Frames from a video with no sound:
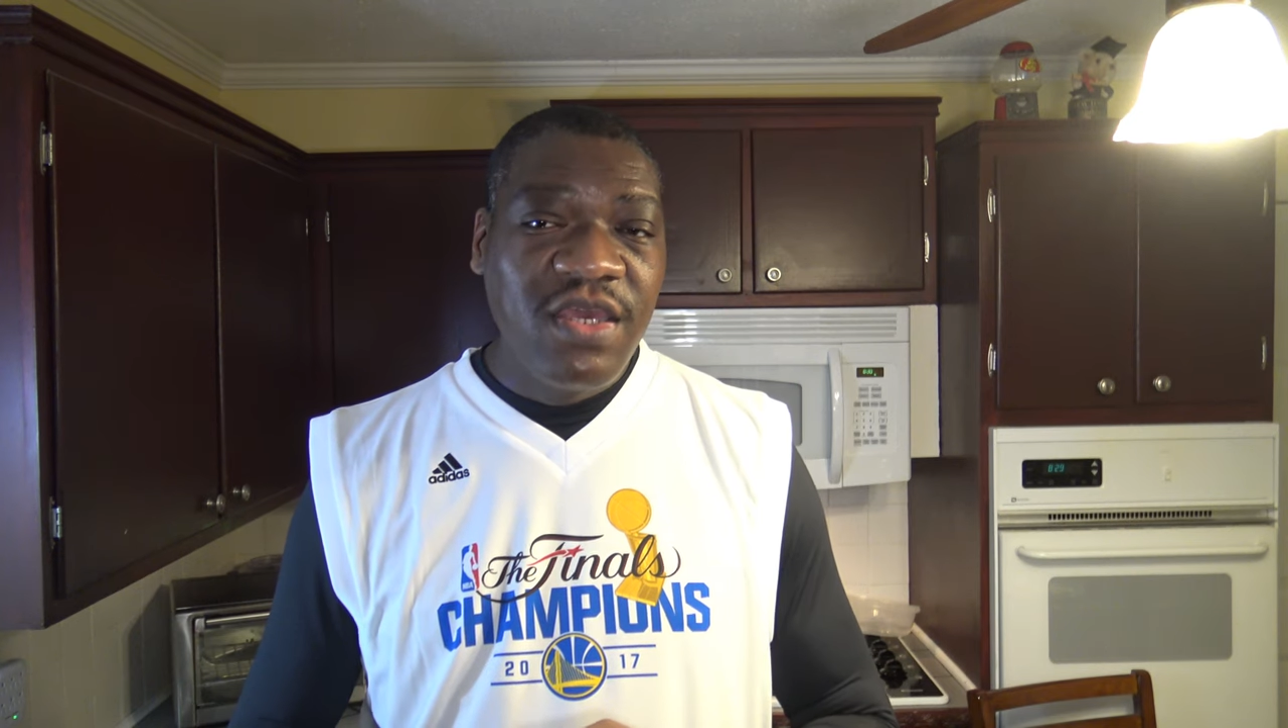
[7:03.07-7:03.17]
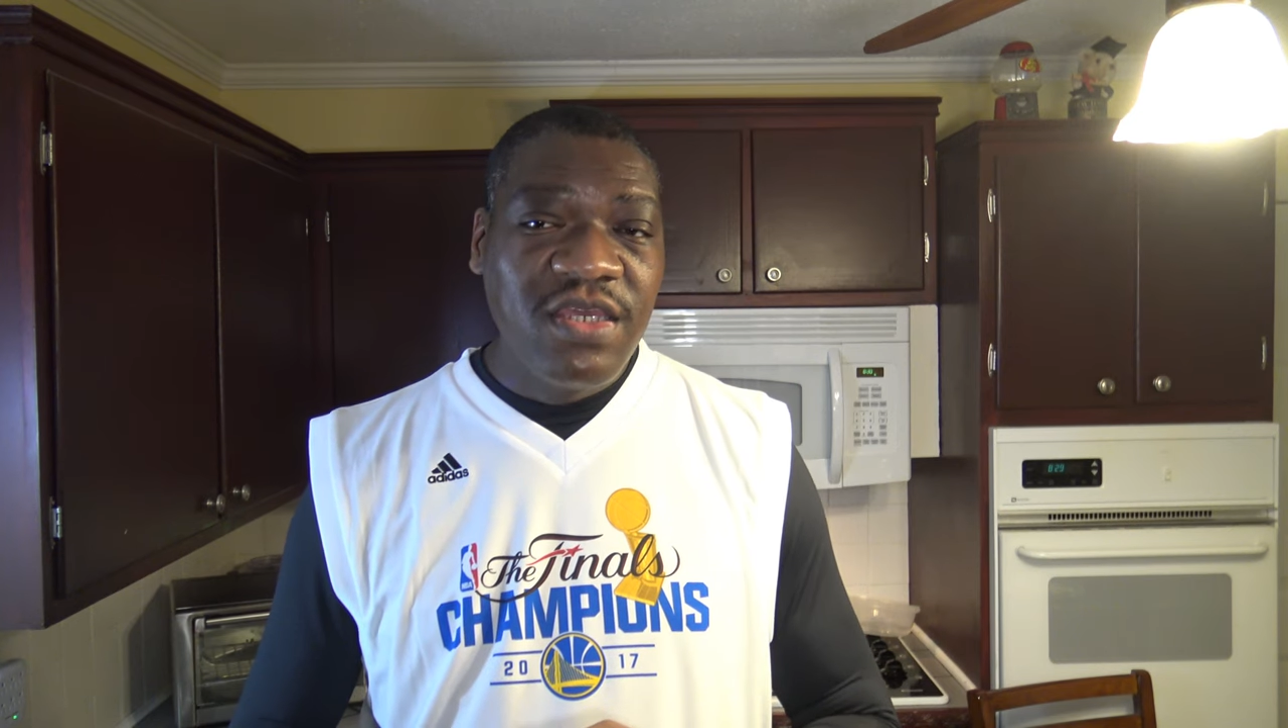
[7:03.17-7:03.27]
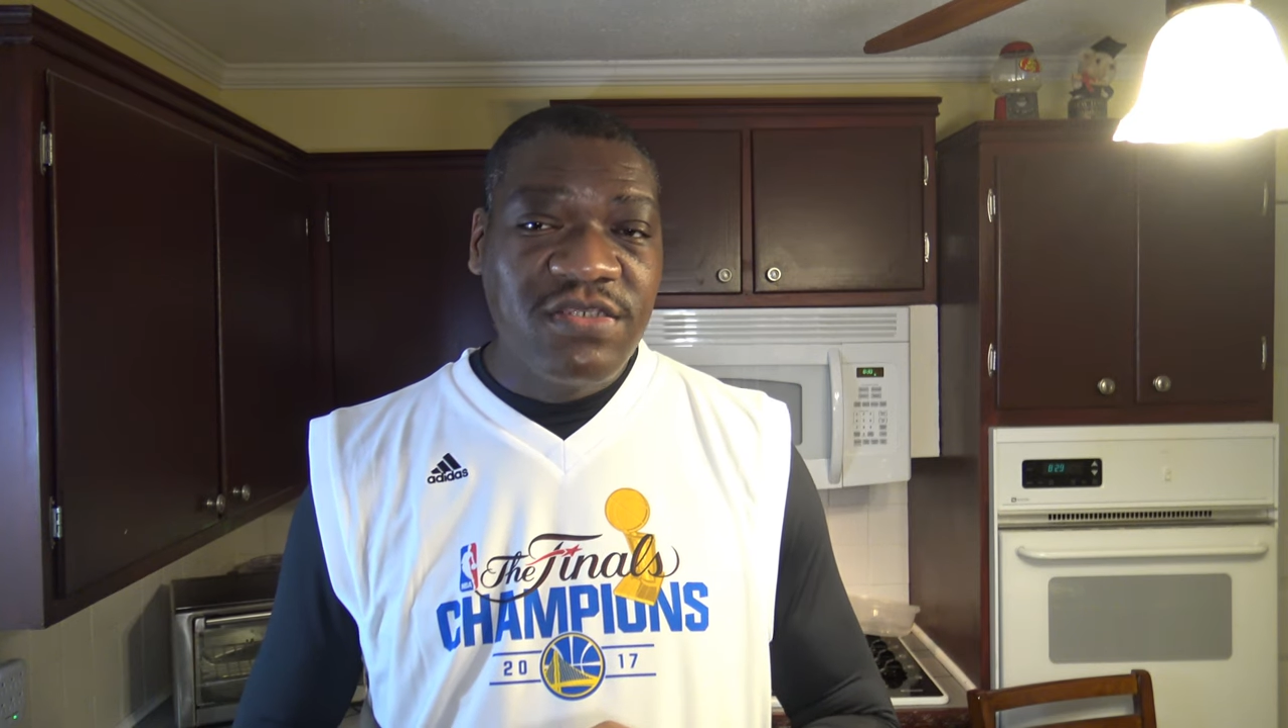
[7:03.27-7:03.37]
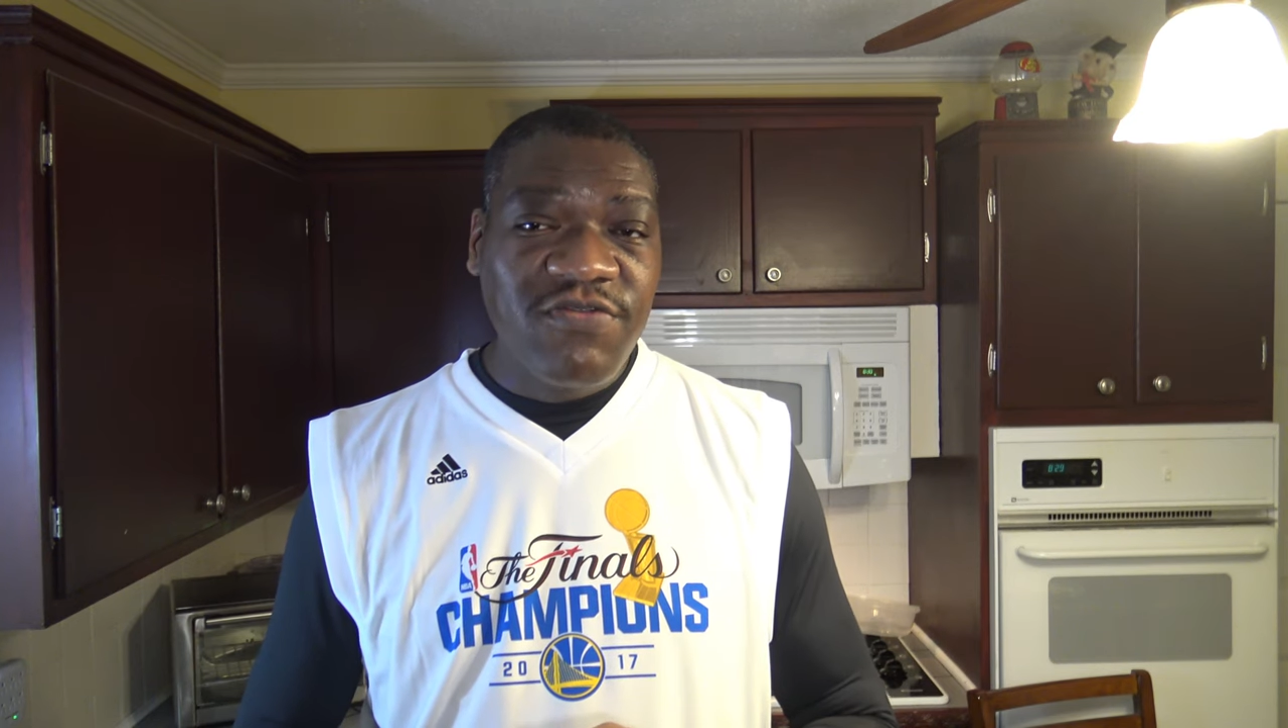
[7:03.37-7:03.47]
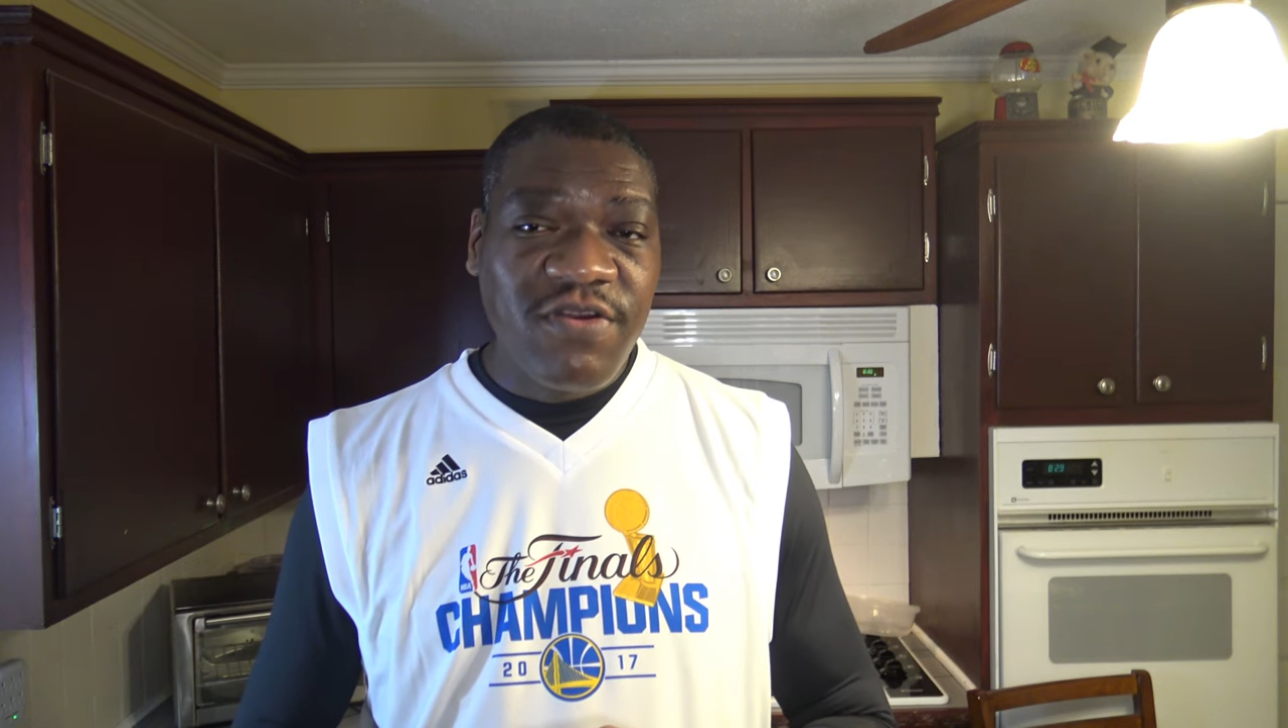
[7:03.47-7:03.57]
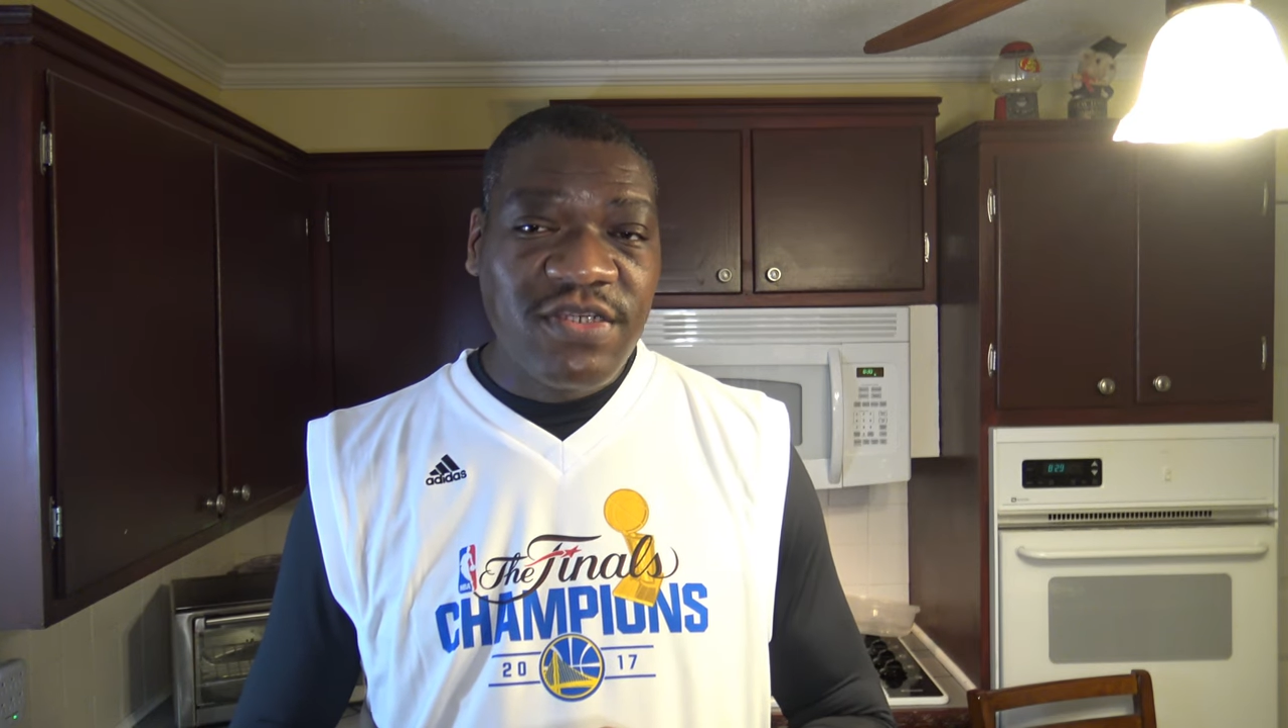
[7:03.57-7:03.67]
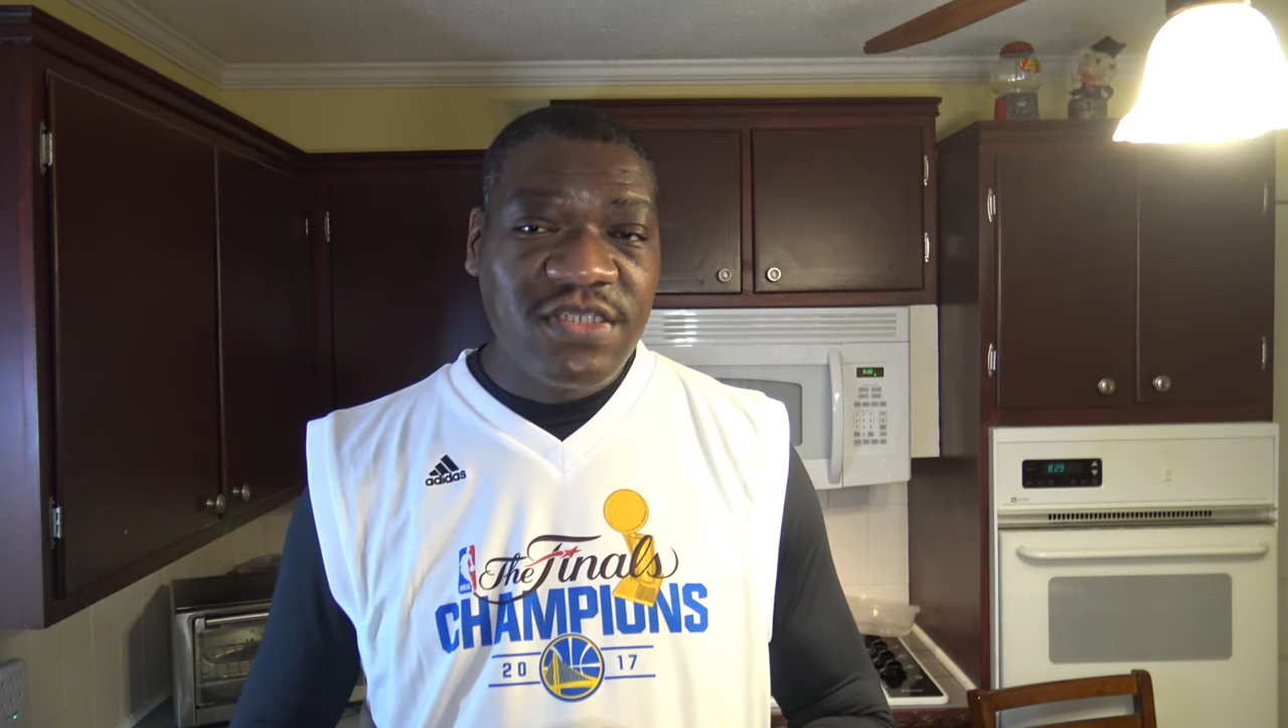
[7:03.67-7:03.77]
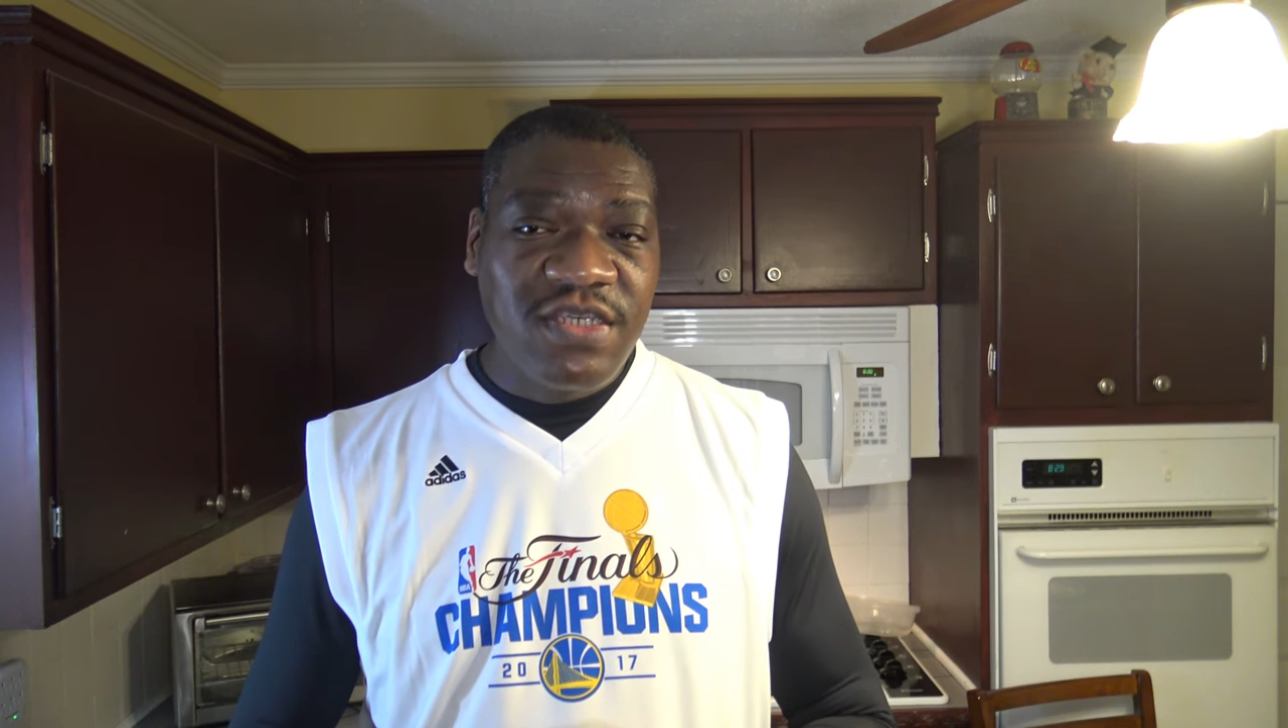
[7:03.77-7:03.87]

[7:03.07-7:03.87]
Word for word: as far as the